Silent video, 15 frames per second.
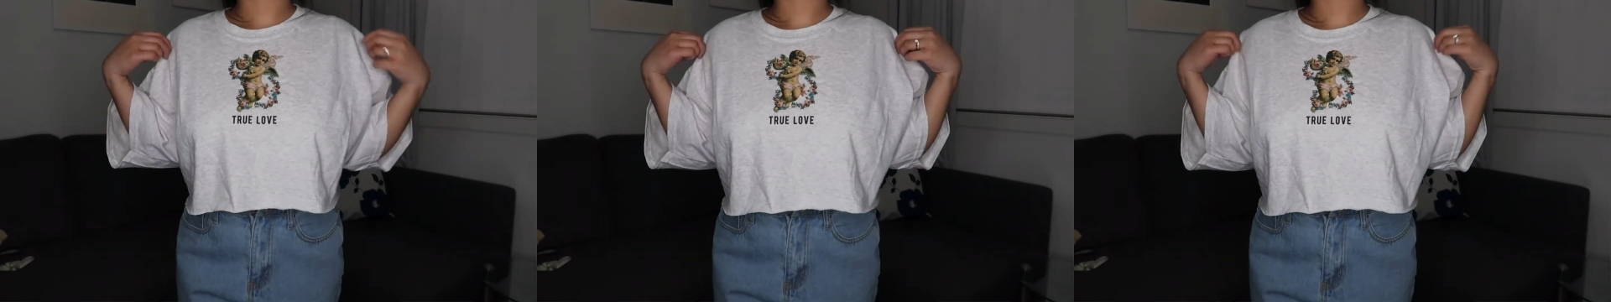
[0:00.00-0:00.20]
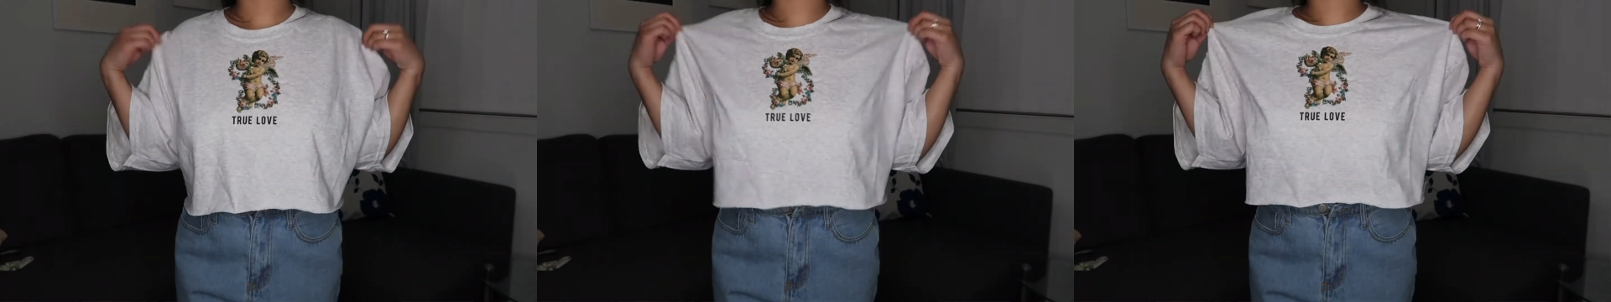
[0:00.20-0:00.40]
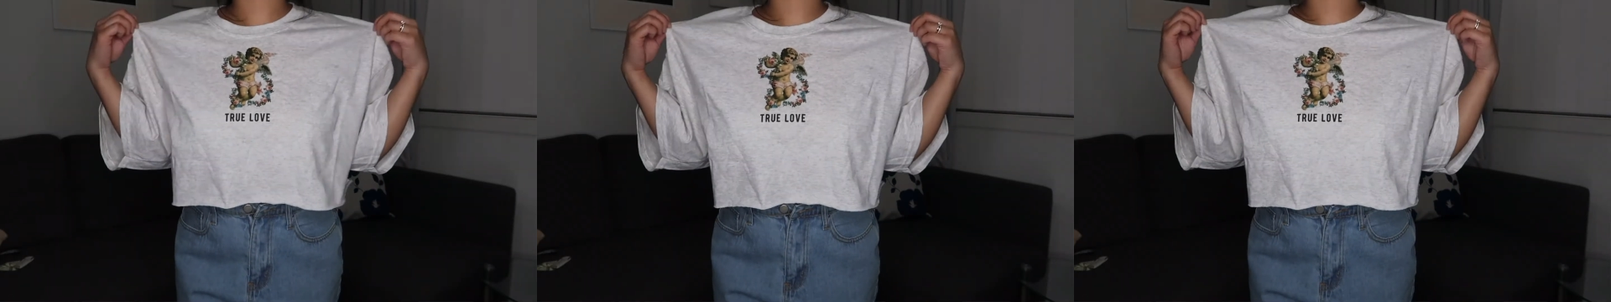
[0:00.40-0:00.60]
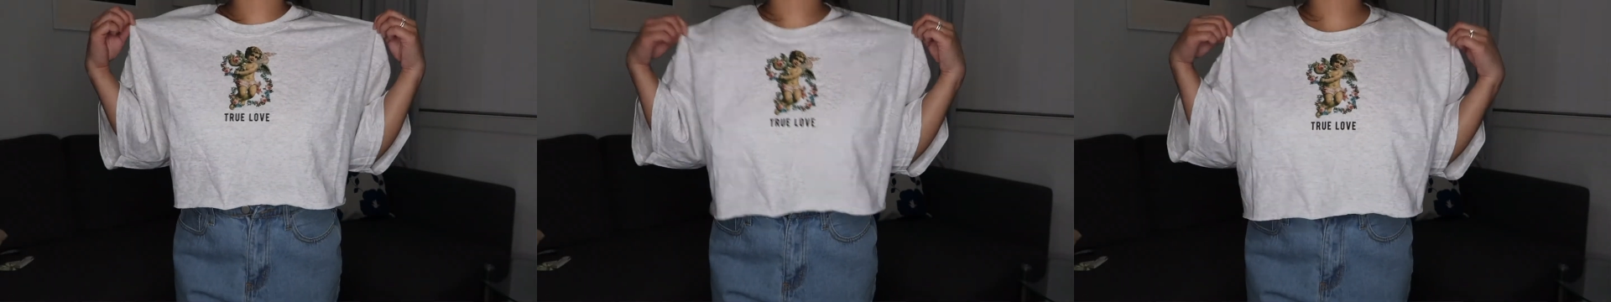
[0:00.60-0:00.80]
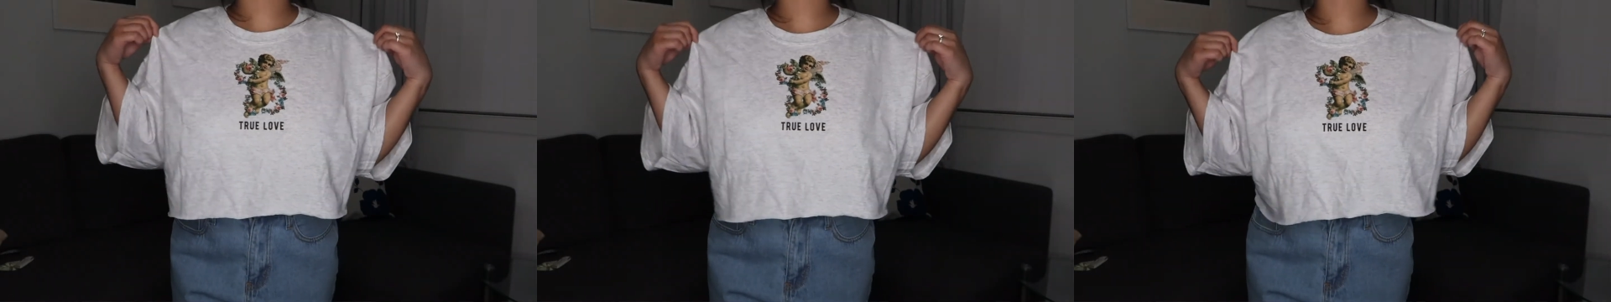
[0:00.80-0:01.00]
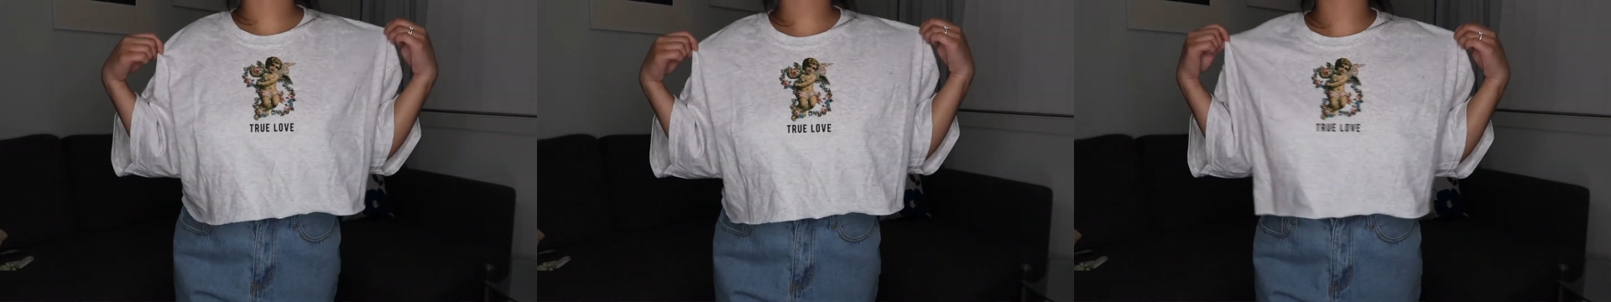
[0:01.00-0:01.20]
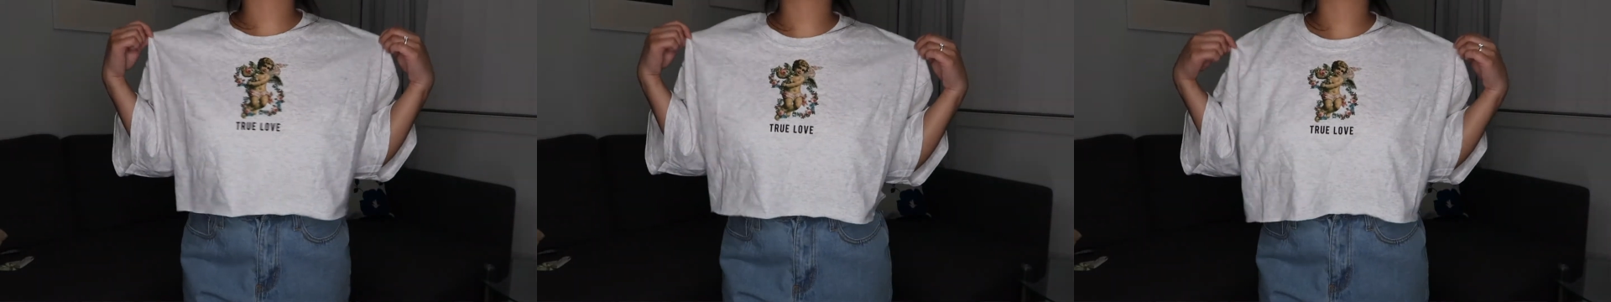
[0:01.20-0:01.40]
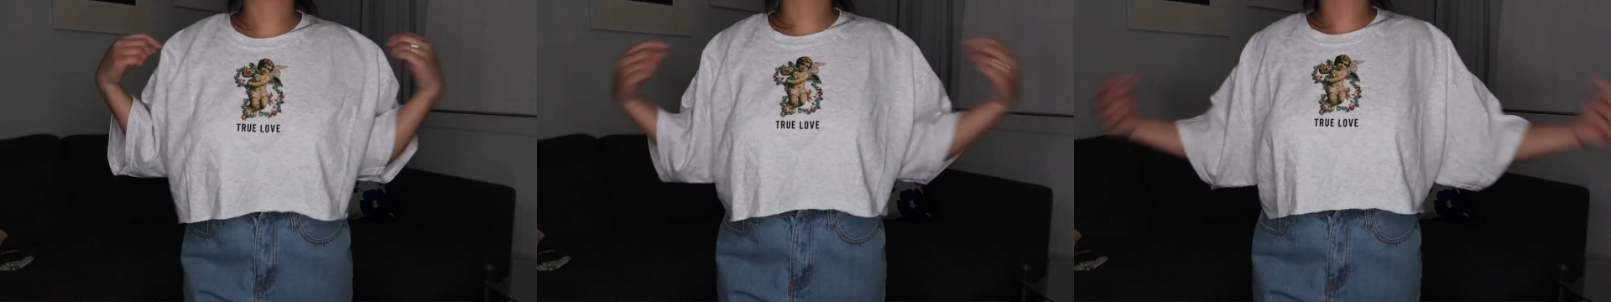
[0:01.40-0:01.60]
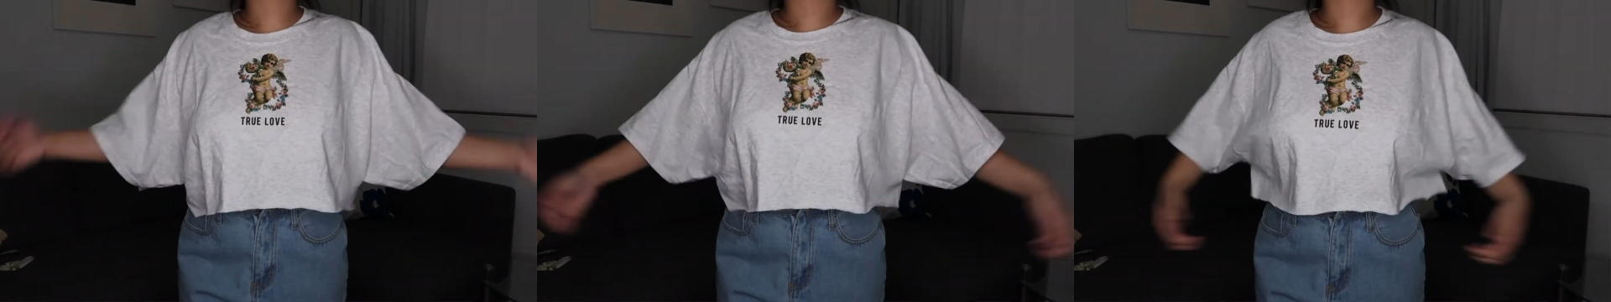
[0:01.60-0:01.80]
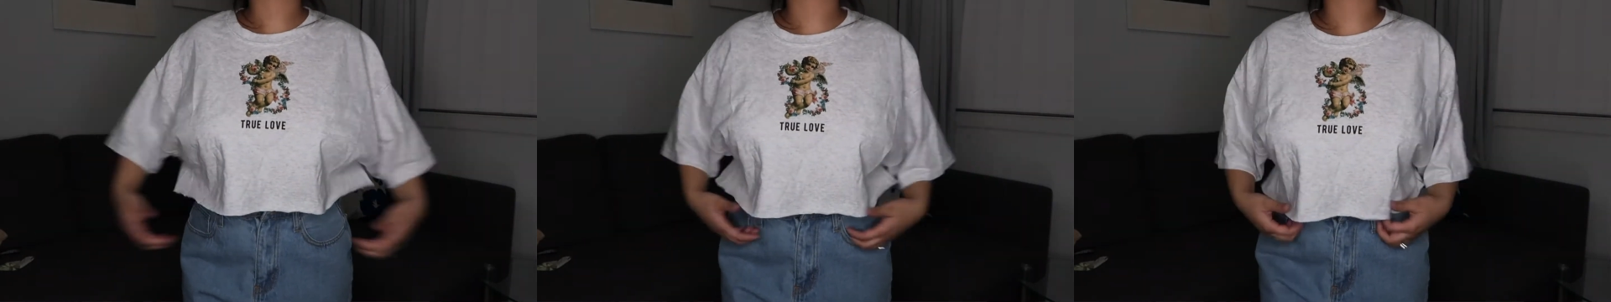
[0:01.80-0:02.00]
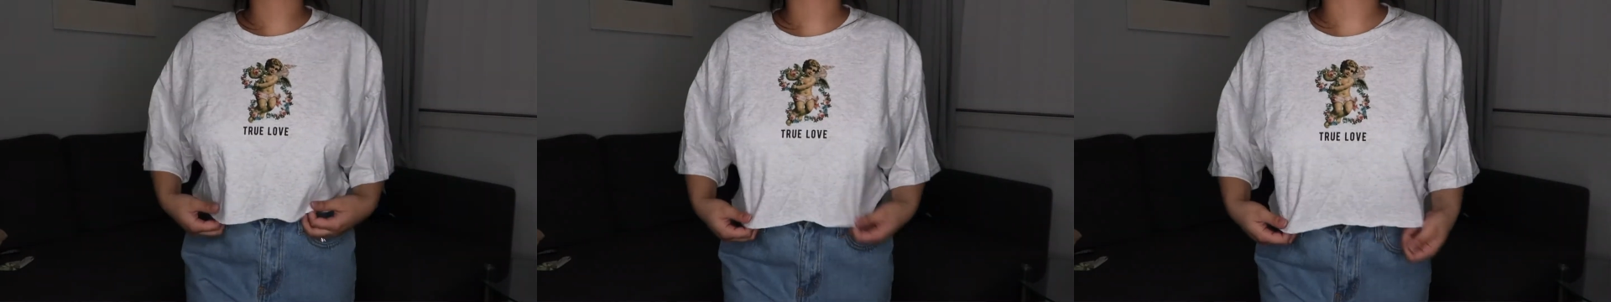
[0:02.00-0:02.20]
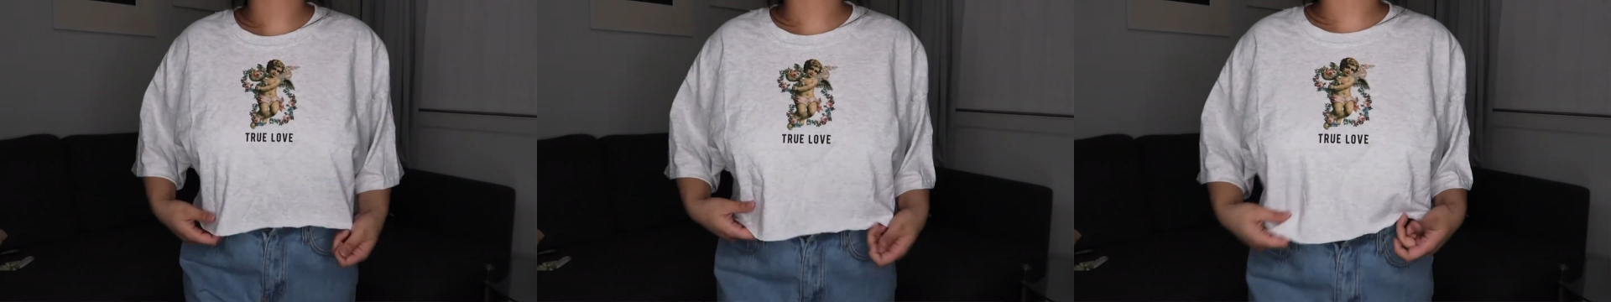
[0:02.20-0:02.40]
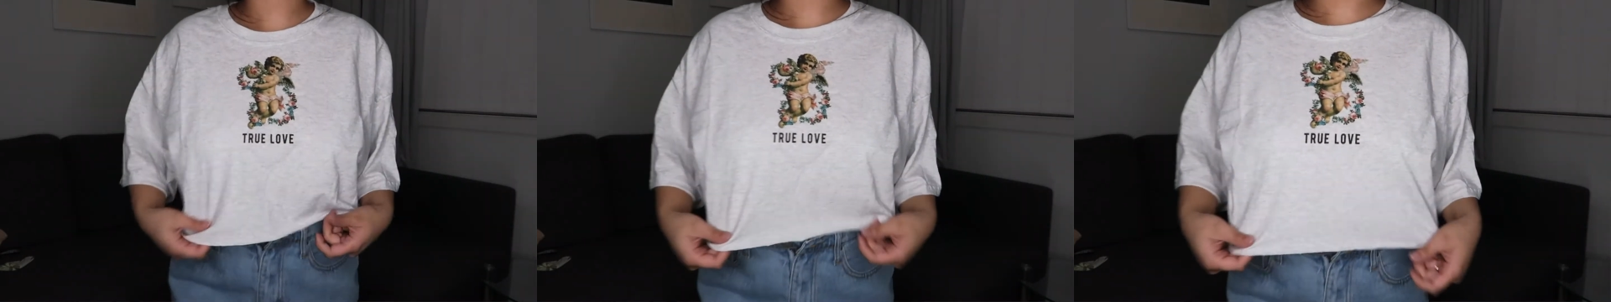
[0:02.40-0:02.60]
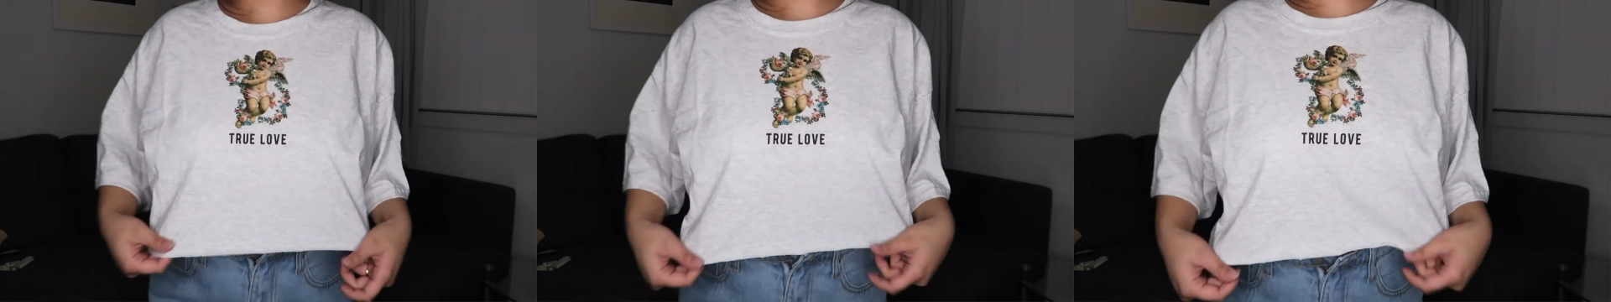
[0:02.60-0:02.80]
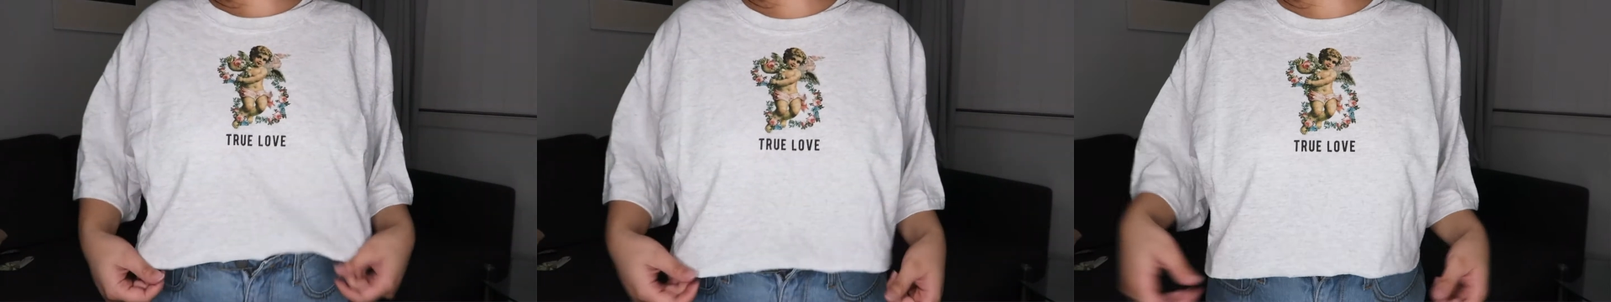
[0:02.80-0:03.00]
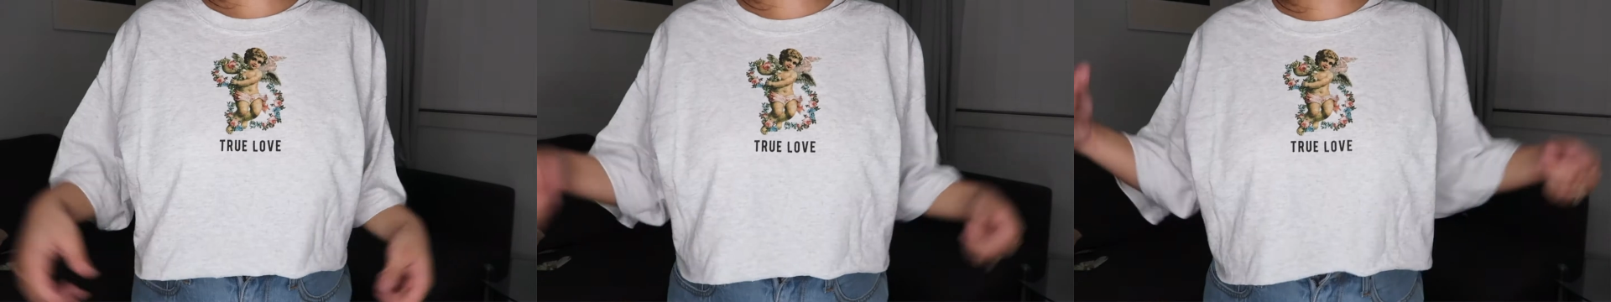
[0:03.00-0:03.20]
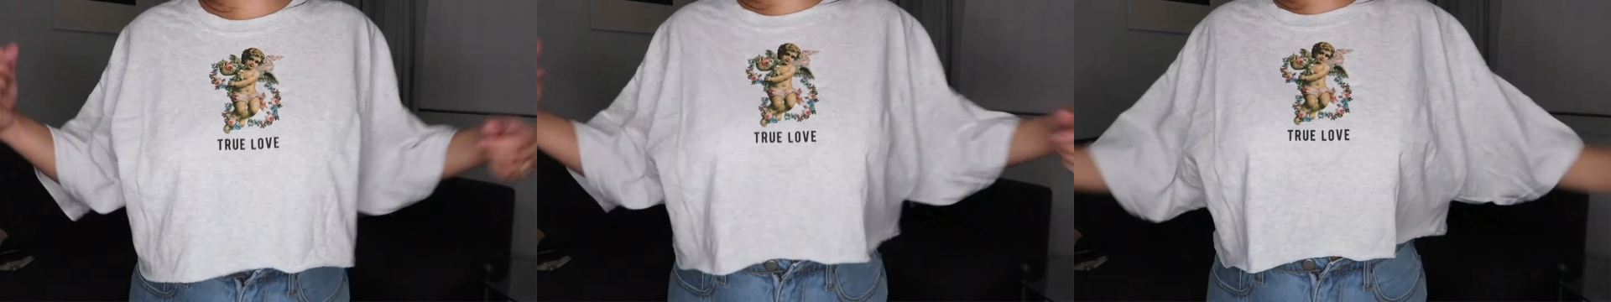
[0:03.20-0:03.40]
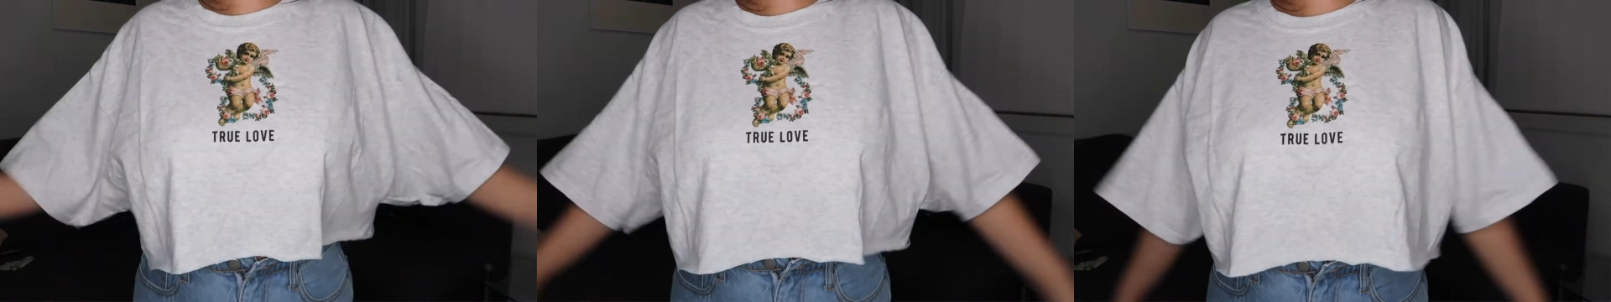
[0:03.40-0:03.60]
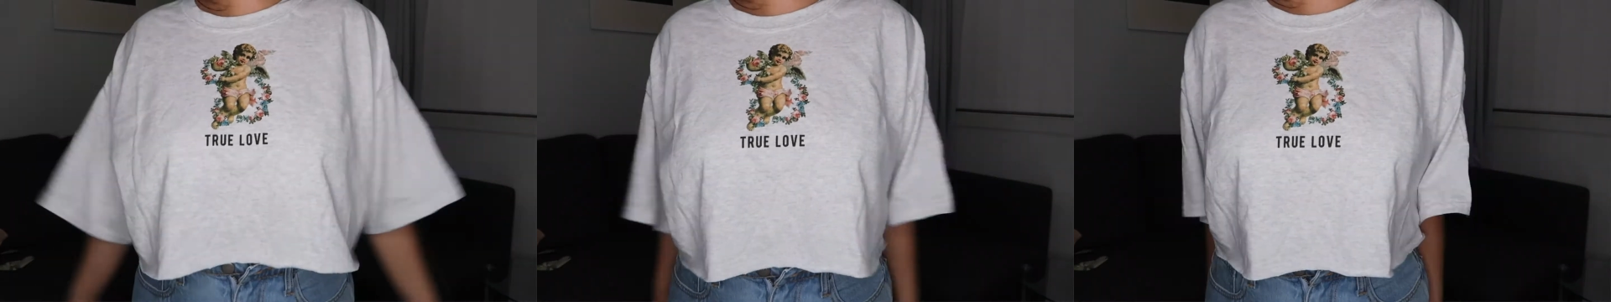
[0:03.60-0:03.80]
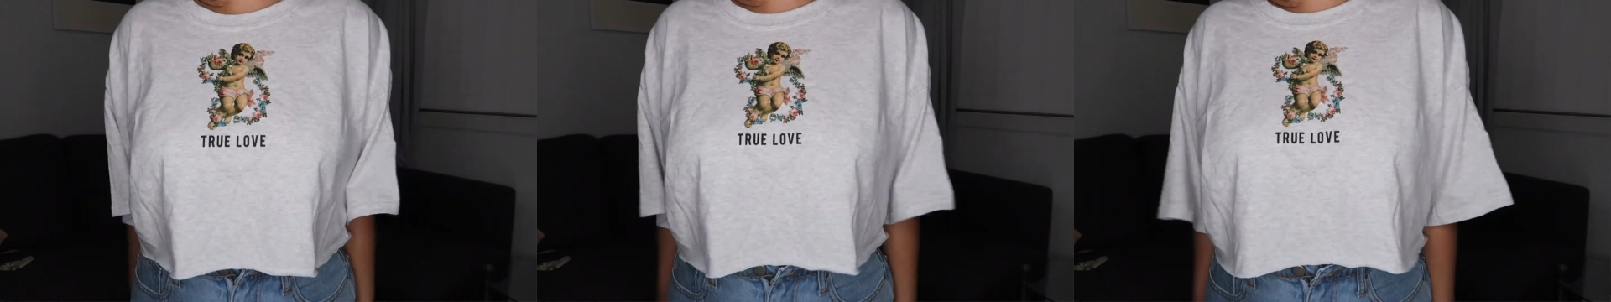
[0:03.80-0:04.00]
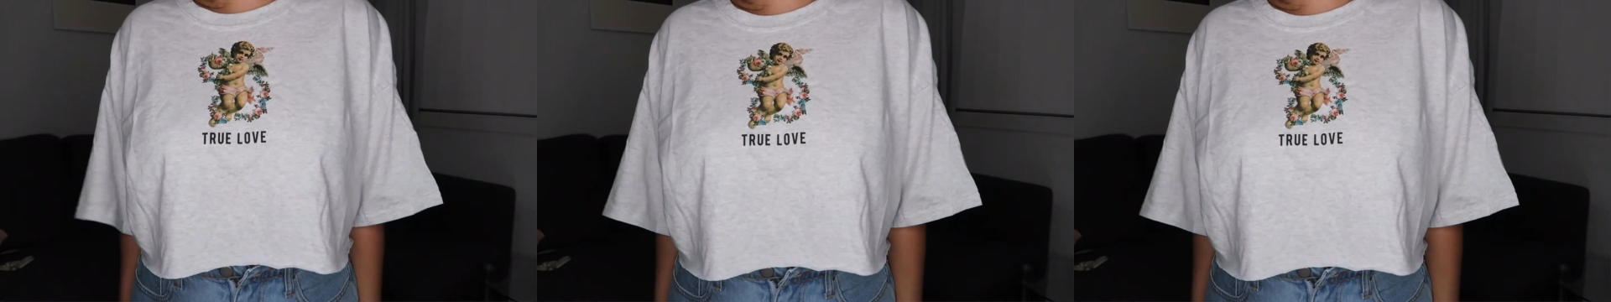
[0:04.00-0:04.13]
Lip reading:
Nobody's mouth can be seen.